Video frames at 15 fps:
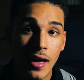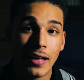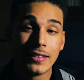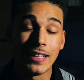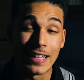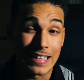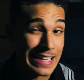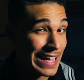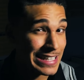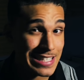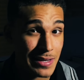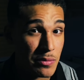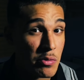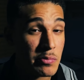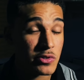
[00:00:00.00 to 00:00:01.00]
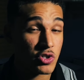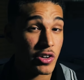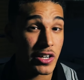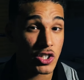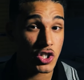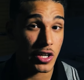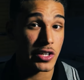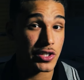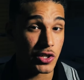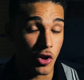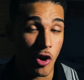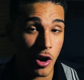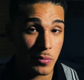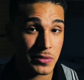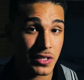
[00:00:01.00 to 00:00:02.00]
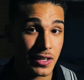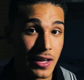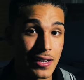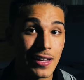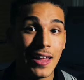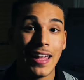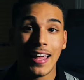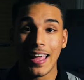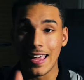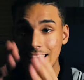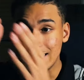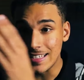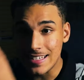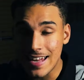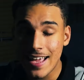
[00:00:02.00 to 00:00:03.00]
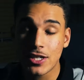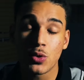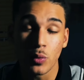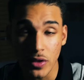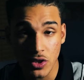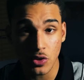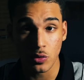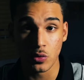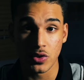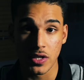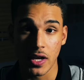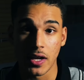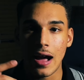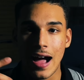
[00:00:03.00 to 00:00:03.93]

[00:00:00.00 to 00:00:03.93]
the next time I'm gonna train chest and arms again is next week Tuesday.